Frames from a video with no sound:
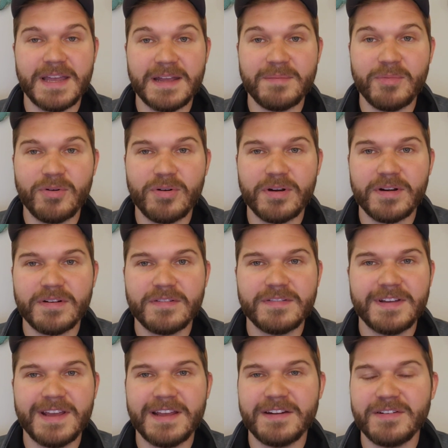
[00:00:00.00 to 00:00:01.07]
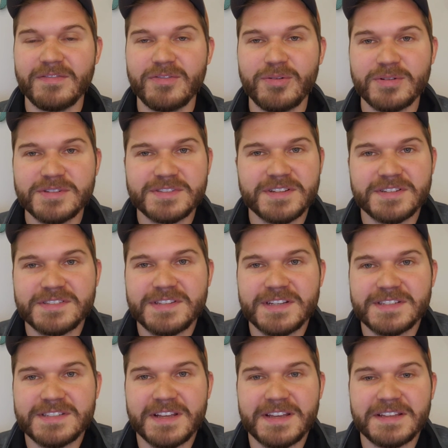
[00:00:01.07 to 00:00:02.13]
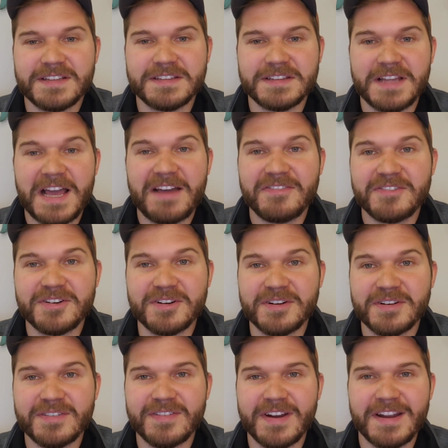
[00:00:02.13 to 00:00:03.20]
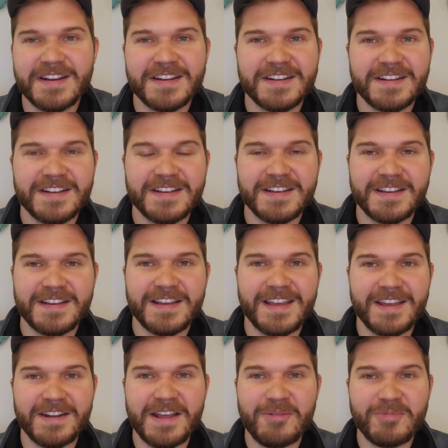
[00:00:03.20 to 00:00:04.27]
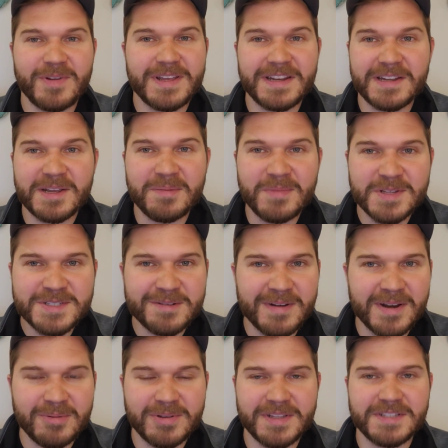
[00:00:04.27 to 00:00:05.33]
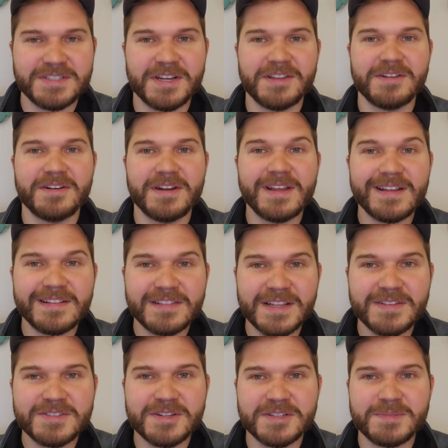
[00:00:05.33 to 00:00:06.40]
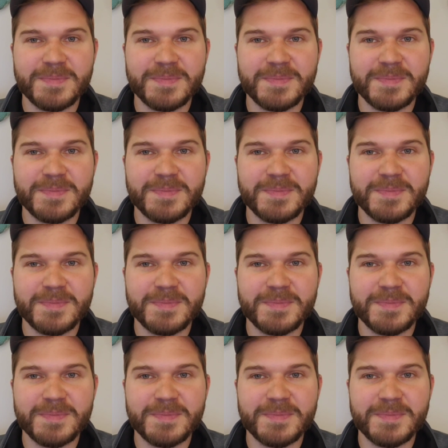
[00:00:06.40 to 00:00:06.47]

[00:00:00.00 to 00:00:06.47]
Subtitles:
and more. And of course there's things like laughter, right? And we can commiserate with each other, and it lifts our